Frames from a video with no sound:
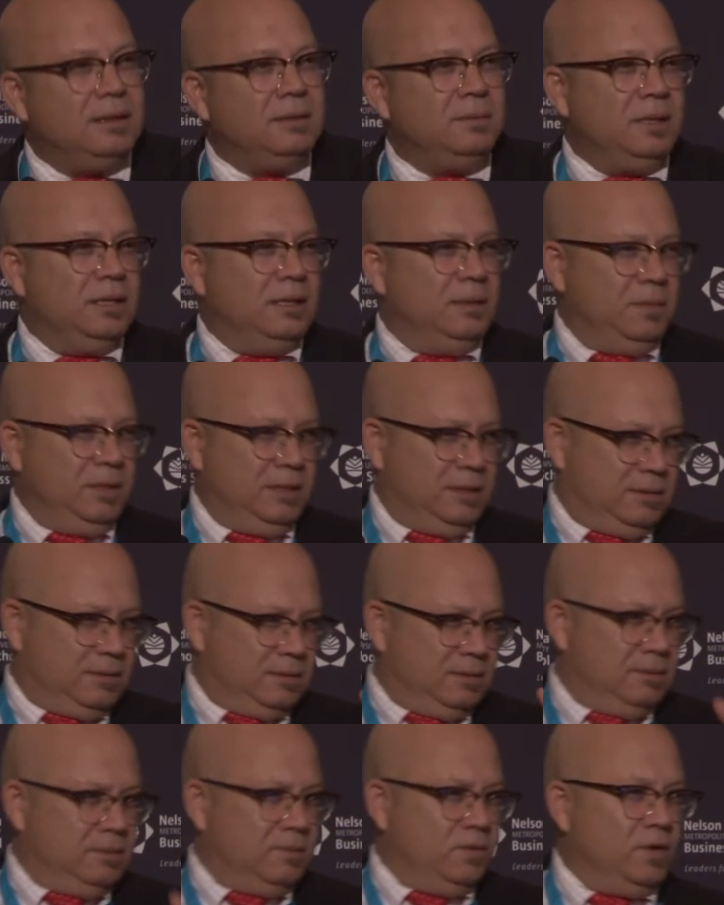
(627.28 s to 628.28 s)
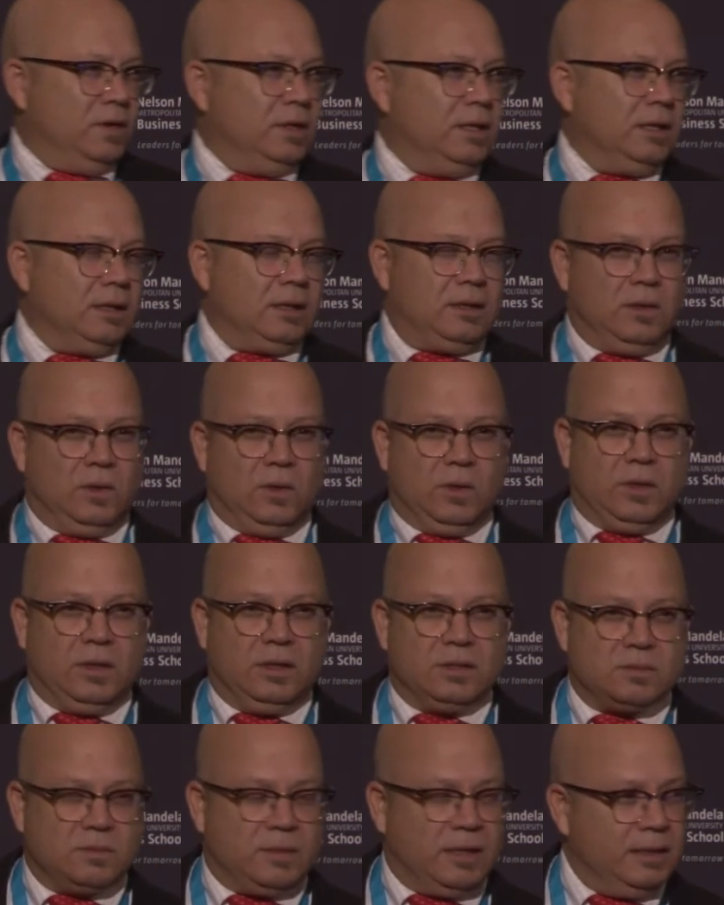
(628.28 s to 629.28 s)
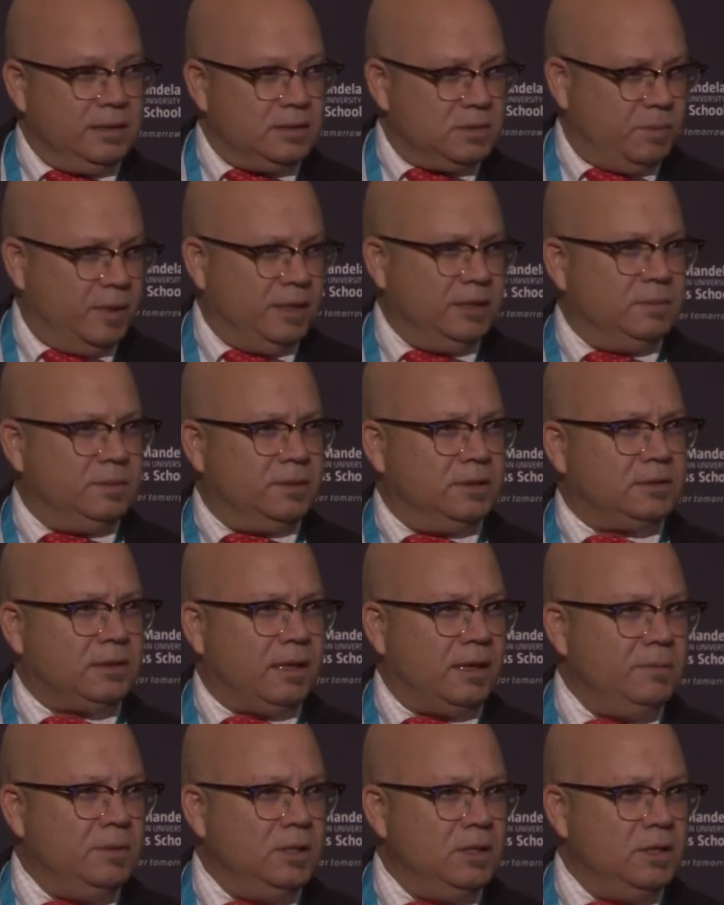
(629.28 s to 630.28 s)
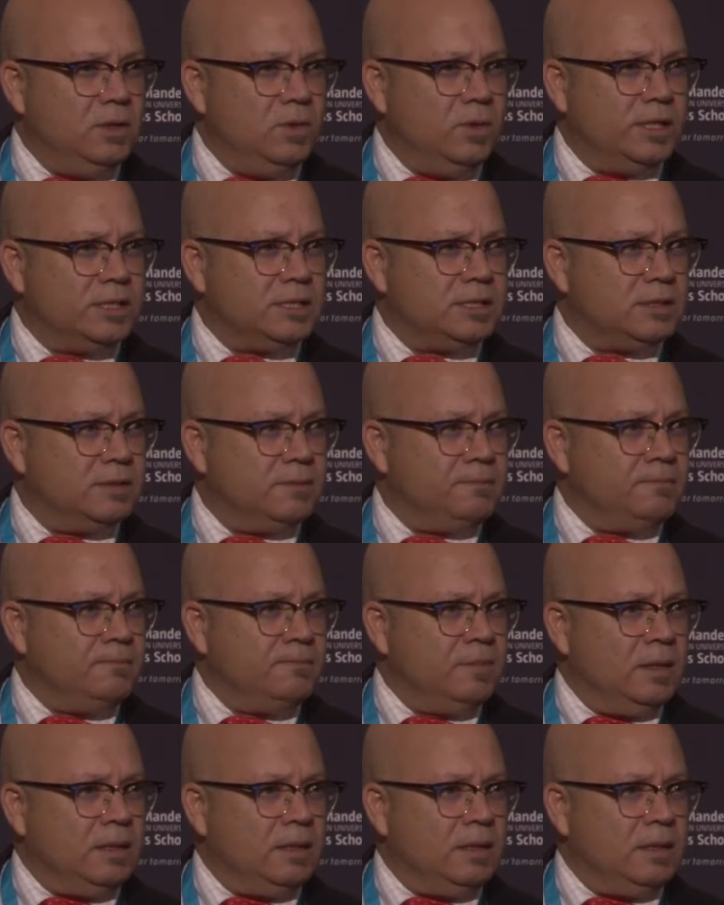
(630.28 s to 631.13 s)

let me do a little colloquialism. I spent the time in the US